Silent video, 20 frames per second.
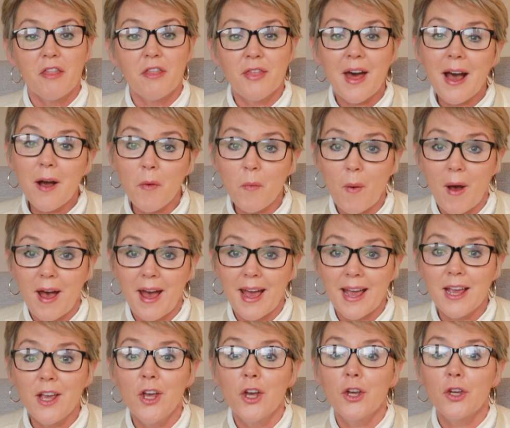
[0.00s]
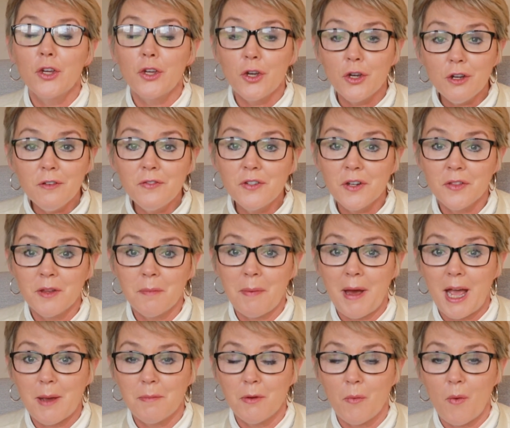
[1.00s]
That way, you've done the
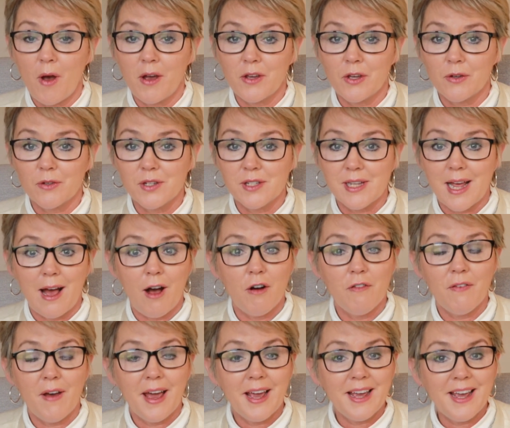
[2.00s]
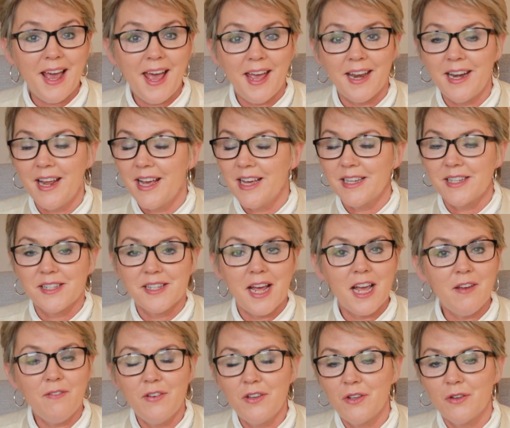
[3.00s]
paperwork yourself, again,
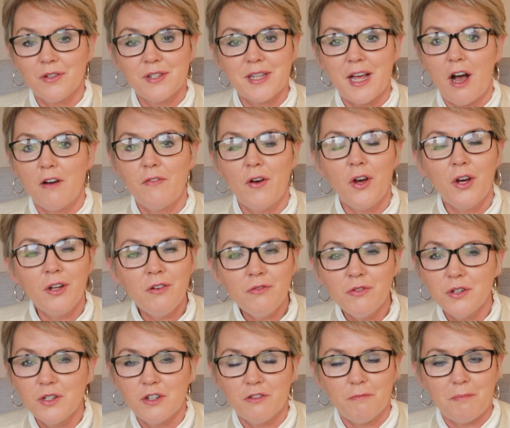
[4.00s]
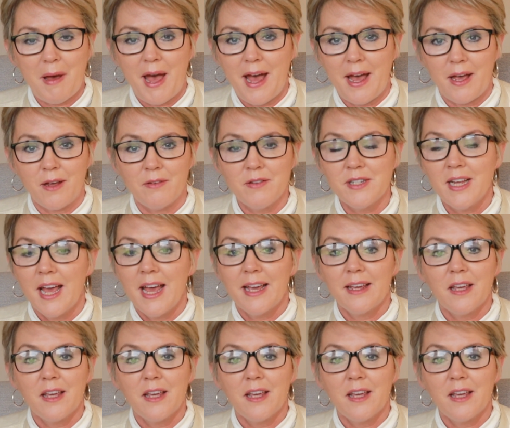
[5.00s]
saving yourself hundreds of pounds,